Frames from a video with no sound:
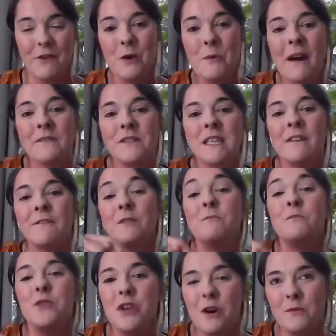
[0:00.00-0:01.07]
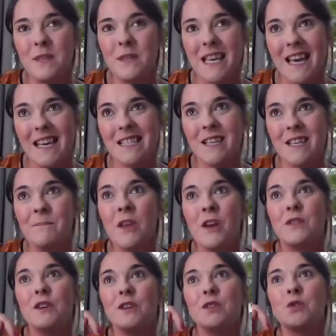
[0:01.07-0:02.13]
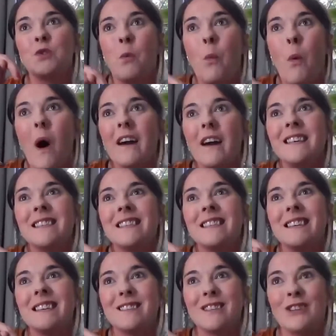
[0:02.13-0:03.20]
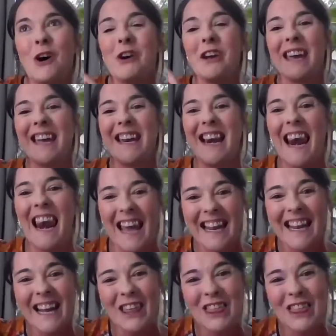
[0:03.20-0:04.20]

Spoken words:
you have to give them notice that's twice as long in length